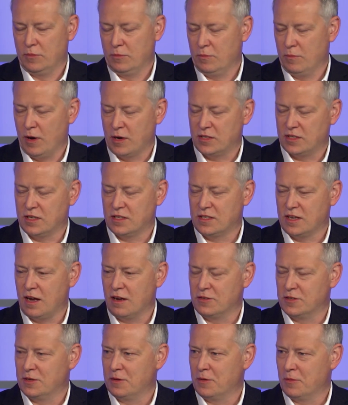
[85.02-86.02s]
amongst
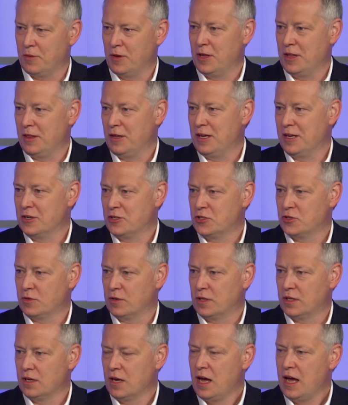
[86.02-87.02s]
ourselves in the
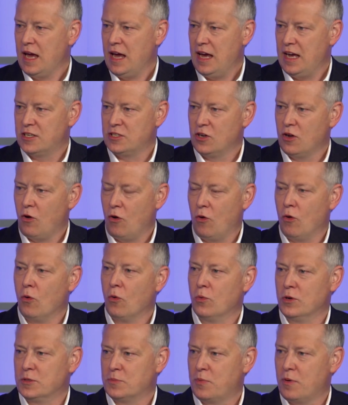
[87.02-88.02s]
industry, it's not
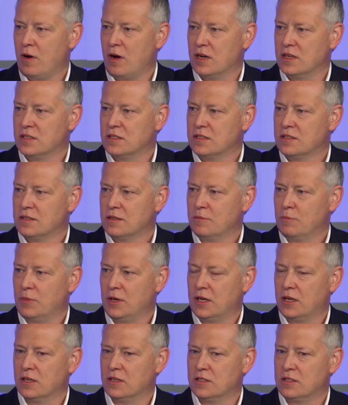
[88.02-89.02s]
always price,
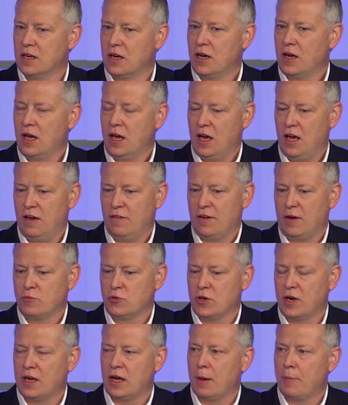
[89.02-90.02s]
because if I'm
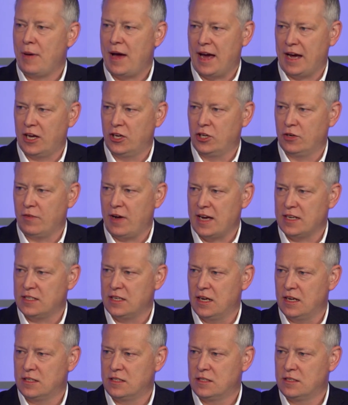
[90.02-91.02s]
trading a package of
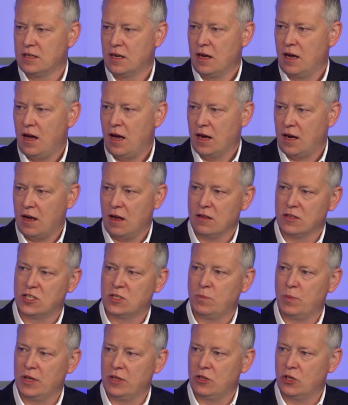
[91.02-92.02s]
assets, I can't
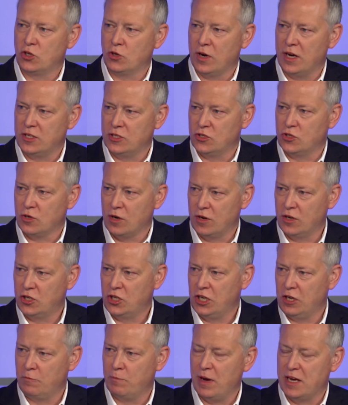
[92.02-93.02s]
split the trades and try and
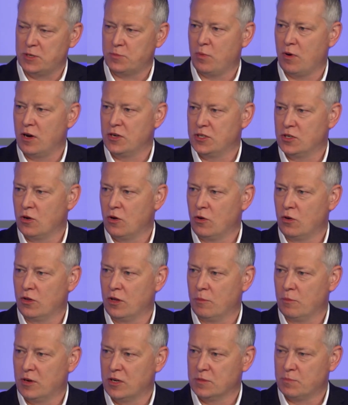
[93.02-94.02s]
achieve best price on all of
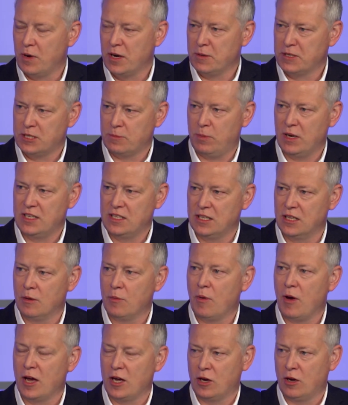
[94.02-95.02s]
them, because by splitting
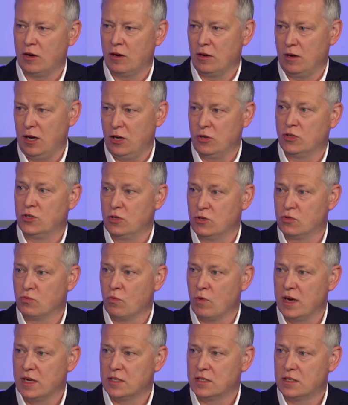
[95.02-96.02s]
them, I introduce
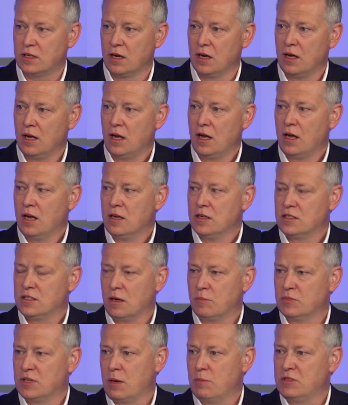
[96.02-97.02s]
risk.
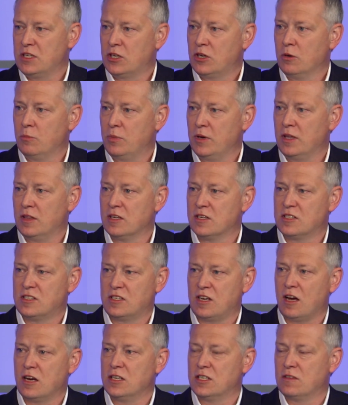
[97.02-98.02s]
Sometimes it could be the
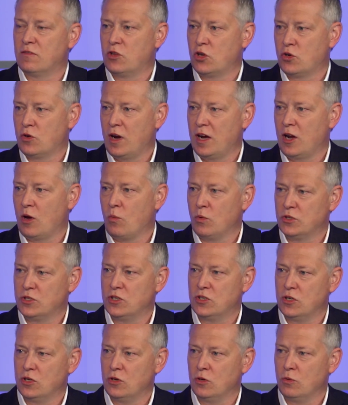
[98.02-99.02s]
size of the trade I want to
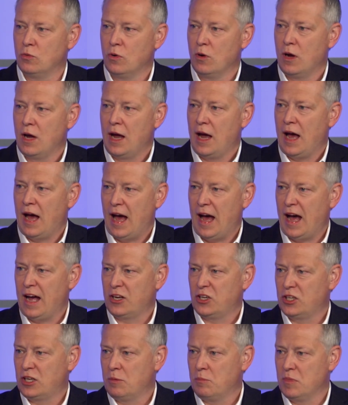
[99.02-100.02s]
do
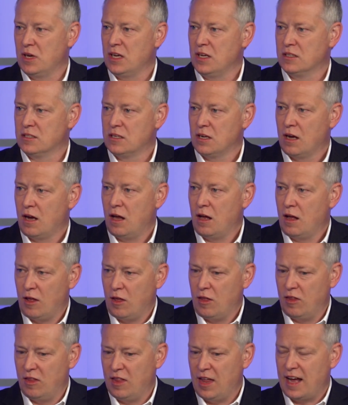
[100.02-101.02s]
actually means
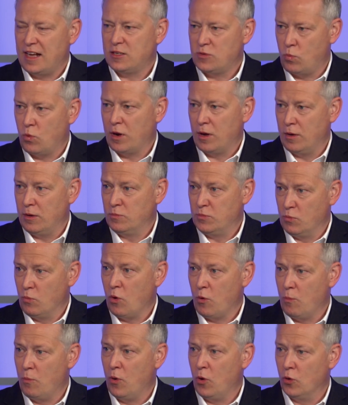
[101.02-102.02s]
that's what's
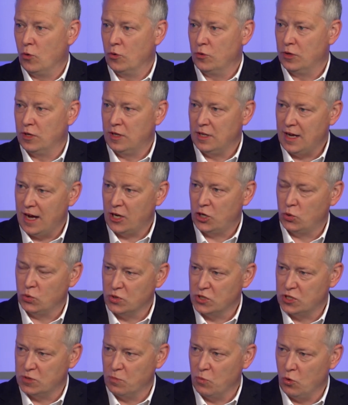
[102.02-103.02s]
more important than the actual
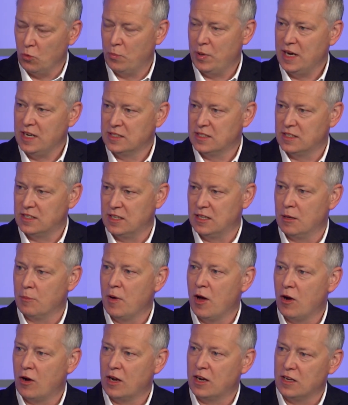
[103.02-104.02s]
small piece that's in the
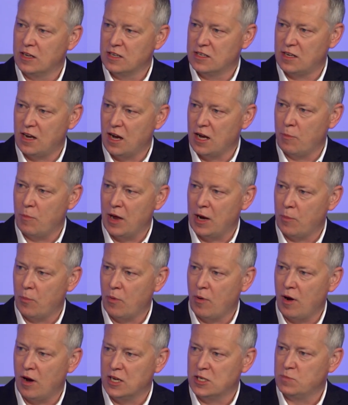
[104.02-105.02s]
market at a slightly better
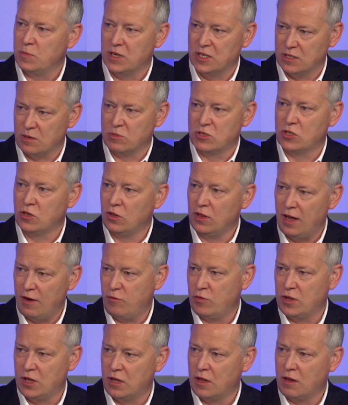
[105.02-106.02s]
price, because I'm still
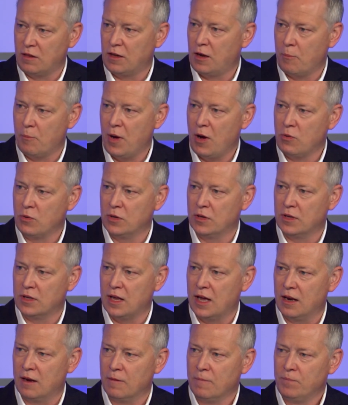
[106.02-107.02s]
left with another component
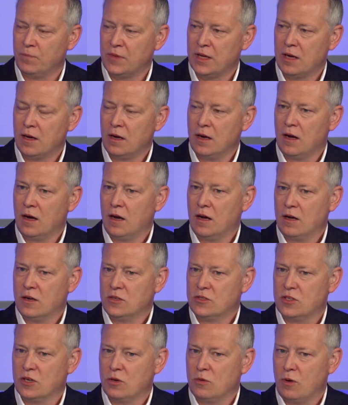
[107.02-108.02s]
then.
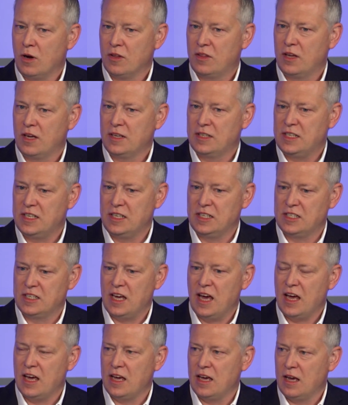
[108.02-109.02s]
So I think
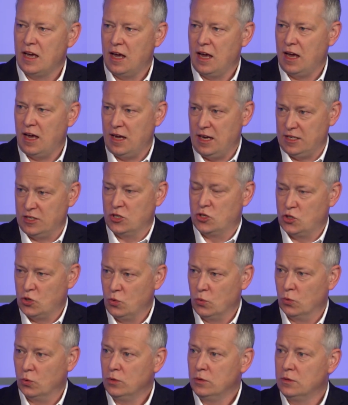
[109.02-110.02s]
TCA is a
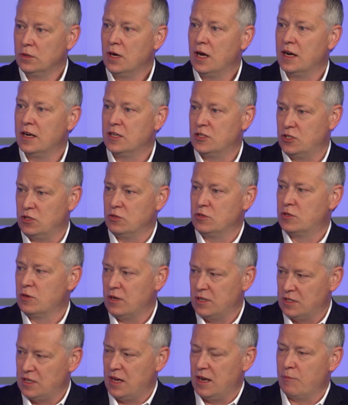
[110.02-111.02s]
tool, and it's used,
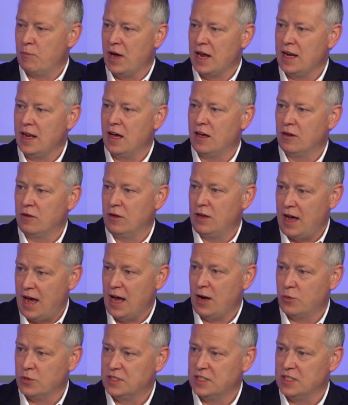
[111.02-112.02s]
as I said, mainly in
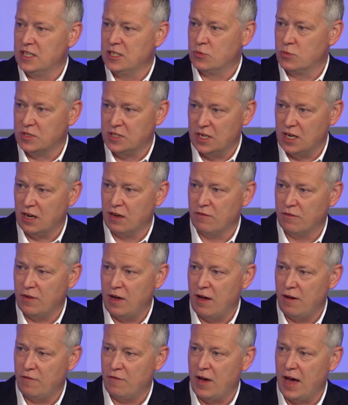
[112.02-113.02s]
equities. We're seeing it
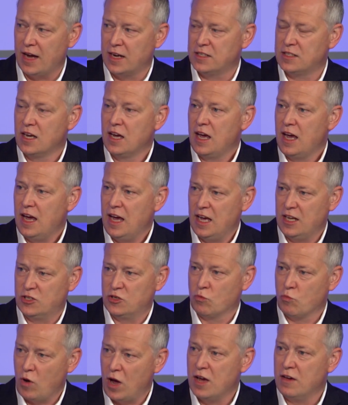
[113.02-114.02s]
in FX. It's
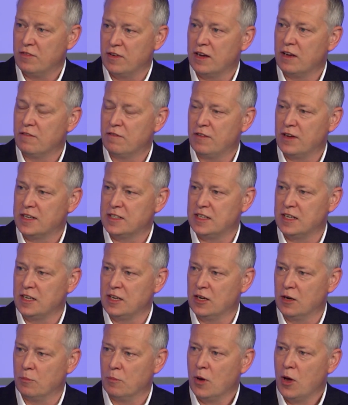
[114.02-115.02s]
arriving in fixed
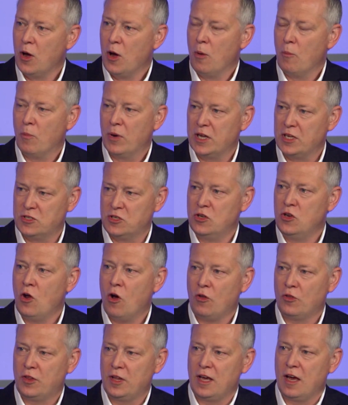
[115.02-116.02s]
income, but it's
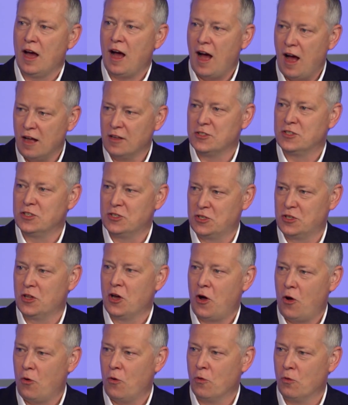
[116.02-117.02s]
not the answer to
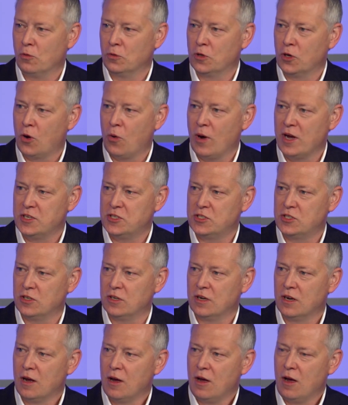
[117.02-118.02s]
all the
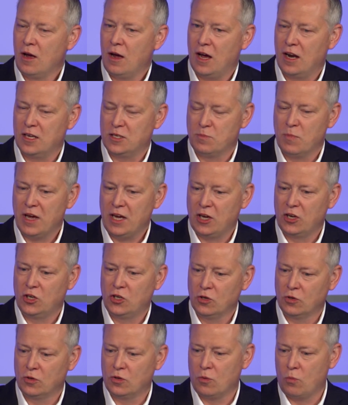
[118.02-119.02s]
question. And it's making
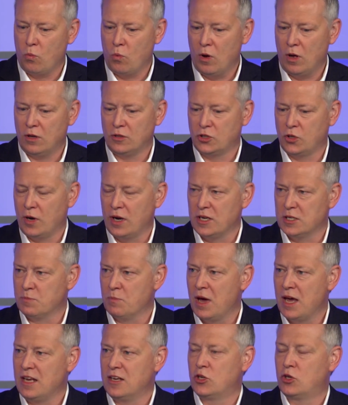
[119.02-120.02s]
sure that while traders
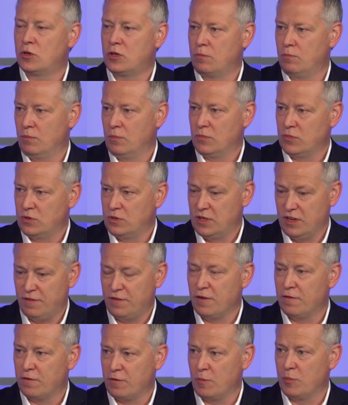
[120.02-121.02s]
may
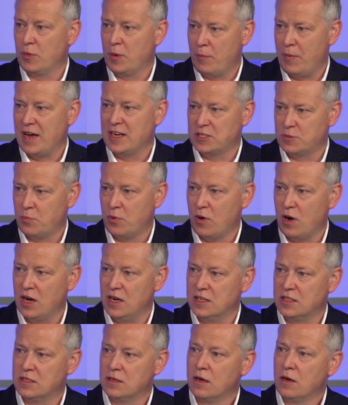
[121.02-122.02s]
differ from the best
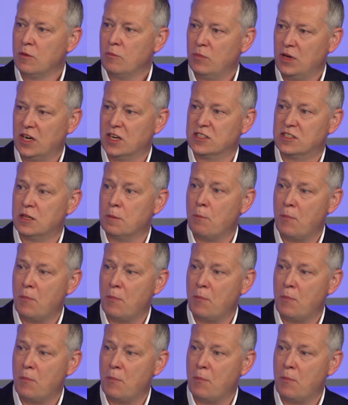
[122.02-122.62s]
price, because the